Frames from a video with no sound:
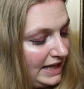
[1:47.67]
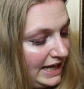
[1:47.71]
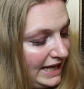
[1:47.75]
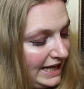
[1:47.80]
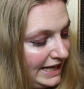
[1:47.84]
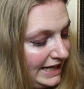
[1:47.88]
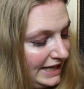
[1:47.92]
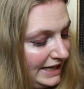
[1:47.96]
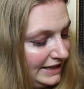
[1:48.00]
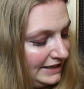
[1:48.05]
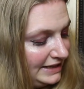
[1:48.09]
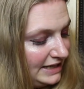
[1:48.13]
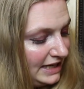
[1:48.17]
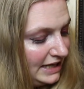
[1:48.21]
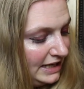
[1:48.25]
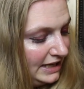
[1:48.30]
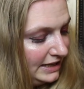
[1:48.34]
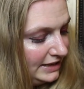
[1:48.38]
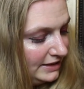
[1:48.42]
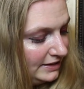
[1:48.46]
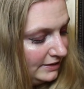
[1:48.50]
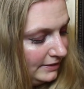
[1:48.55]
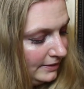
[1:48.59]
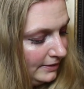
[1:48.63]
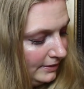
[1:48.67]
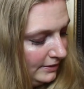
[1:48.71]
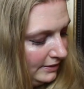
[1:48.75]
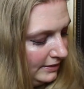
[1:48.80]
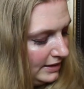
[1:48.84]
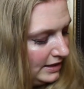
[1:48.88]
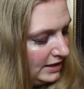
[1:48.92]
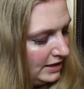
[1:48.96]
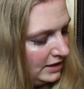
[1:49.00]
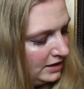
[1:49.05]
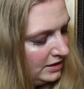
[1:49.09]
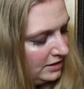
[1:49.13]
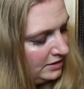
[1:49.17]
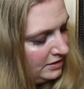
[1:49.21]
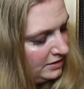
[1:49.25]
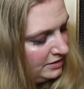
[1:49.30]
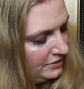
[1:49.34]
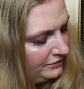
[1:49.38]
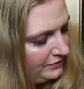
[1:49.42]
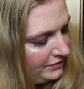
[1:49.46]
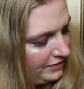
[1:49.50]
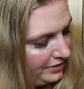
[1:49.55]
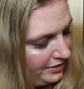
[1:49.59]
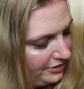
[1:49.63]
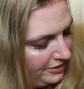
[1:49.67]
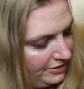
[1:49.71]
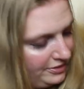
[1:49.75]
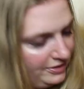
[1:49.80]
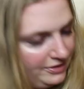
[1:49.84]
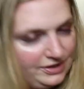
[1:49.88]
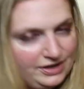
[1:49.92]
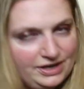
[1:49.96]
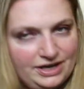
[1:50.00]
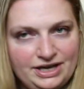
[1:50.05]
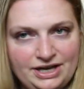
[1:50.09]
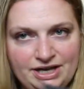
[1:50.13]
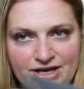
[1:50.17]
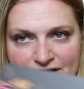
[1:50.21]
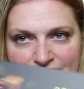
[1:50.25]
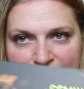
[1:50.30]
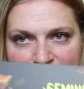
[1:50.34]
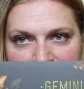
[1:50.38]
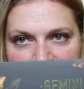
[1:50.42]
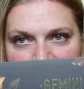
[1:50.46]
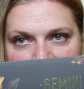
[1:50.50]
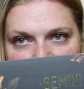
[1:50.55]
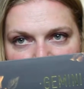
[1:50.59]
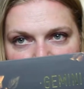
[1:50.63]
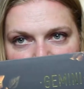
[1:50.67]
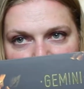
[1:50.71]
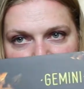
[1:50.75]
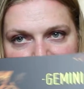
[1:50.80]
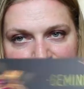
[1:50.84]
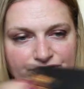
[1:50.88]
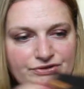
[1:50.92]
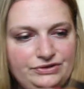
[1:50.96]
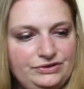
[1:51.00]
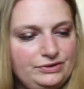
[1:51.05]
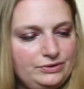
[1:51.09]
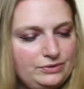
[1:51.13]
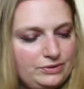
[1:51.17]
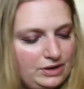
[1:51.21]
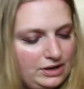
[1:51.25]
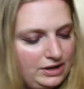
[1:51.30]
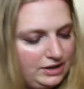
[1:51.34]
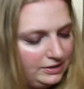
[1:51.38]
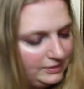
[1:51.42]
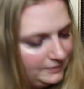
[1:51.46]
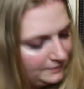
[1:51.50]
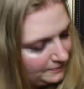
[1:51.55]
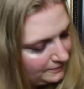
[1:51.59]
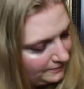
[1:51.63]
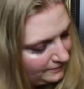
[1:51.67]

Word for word: And I love this. Okay.